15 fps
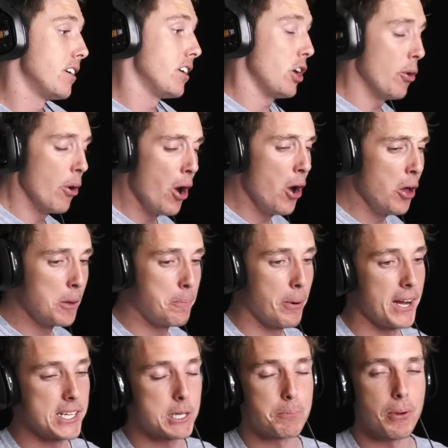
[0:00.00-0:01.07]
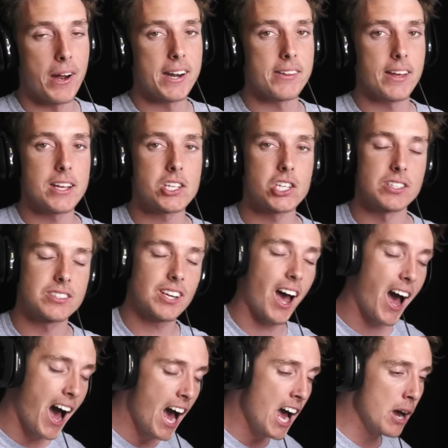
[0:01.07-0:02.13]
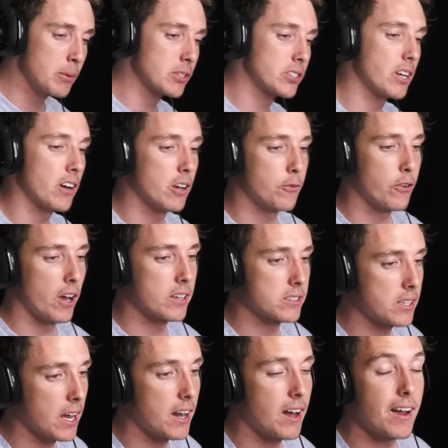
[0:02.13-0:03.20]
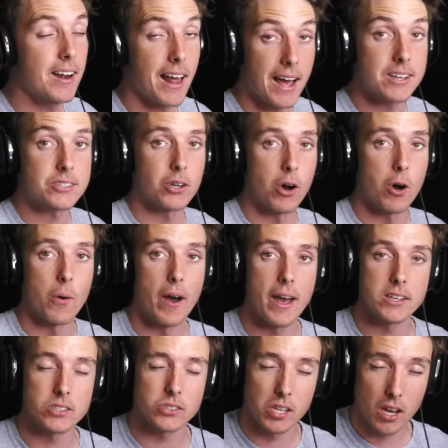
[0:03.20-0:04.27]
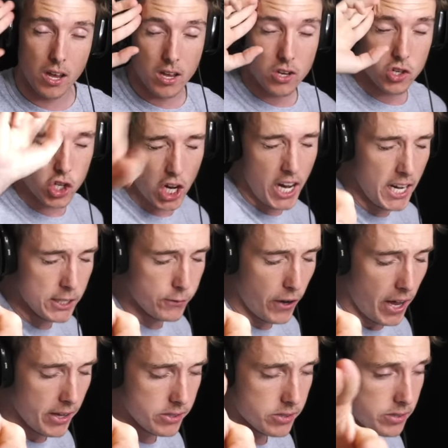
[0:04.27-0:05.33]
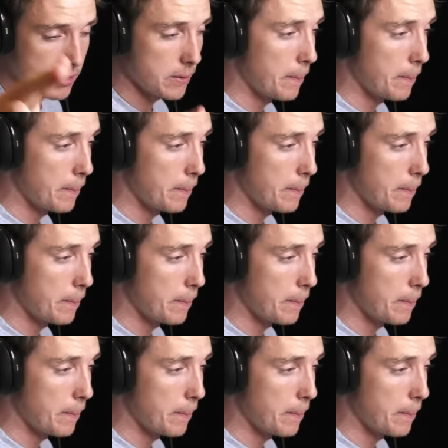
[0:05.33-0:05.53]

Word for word: You're all a bunch of bloody legends. I will see you fellas later. And as always, cheers, fellas.